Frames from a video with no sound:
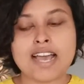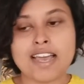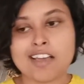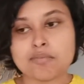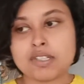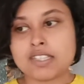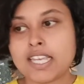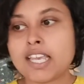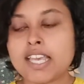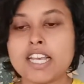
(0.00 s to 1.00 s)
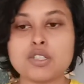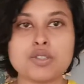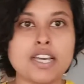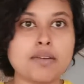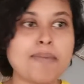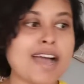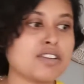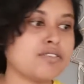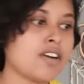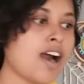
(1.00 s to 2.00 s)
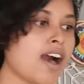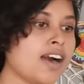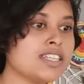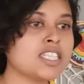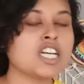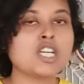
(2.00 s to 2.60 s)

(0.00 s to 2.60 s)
I have been thinking to get back to art,